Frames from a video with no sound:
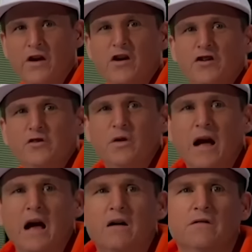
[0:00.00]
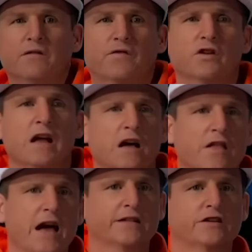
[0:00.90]
There you have it for
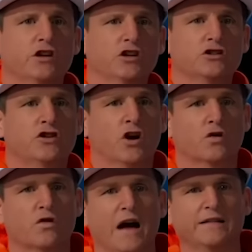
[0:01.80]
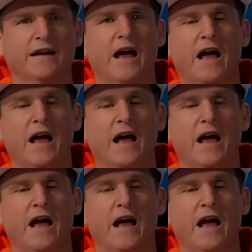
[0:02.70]
now. That's good karate.